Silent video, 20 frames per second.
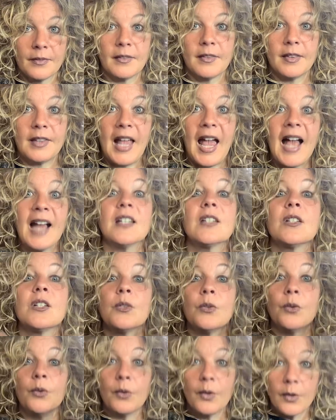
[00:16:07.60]

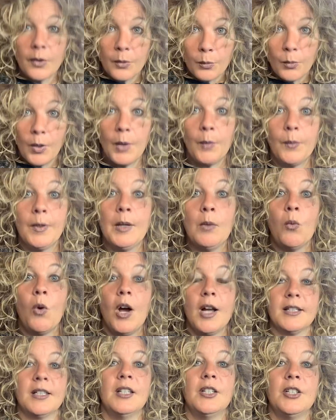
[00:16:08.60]
That's what we
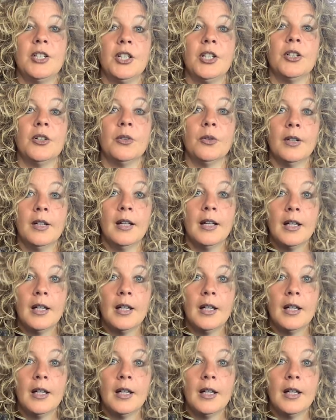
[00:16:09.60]
want to do.